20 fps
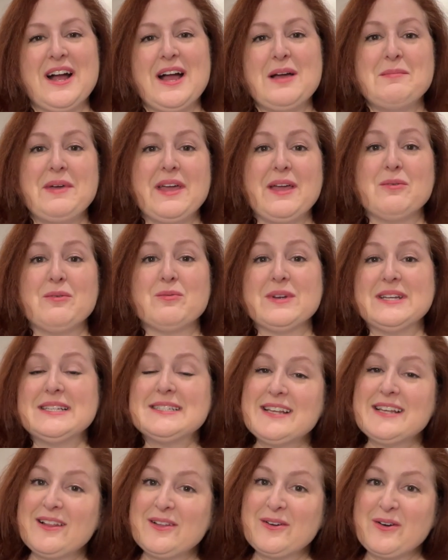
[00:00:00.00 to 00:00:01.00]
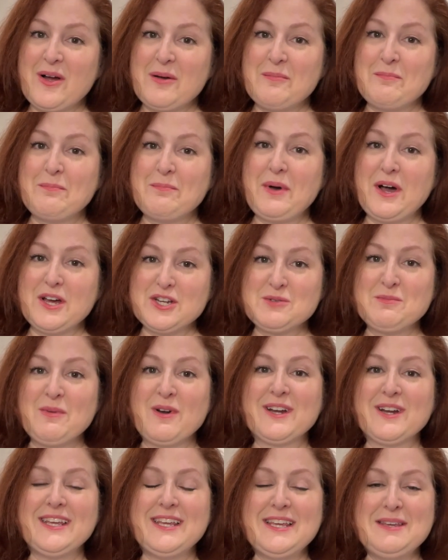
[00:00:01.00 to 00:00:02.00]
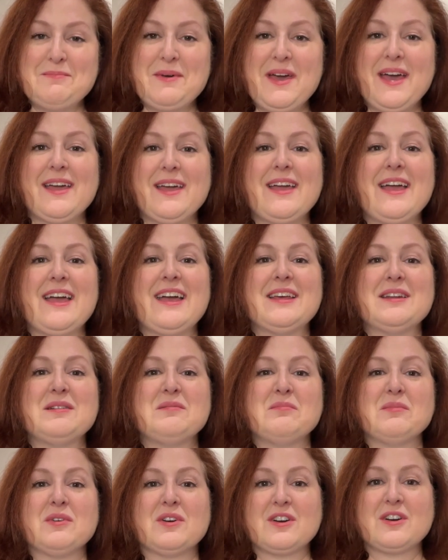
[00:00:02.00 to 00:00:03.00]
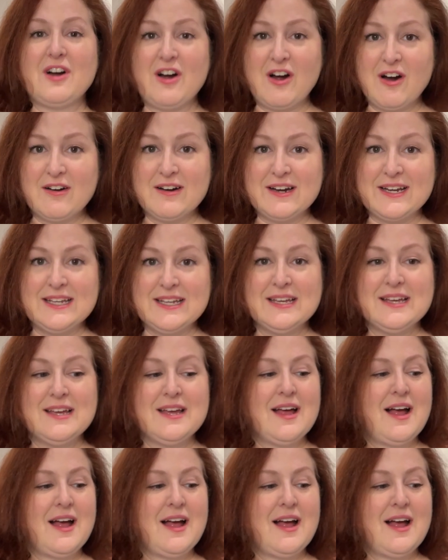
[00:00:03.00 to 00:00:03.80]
I'm a reseller on Poshmark, eBay, and Mercari.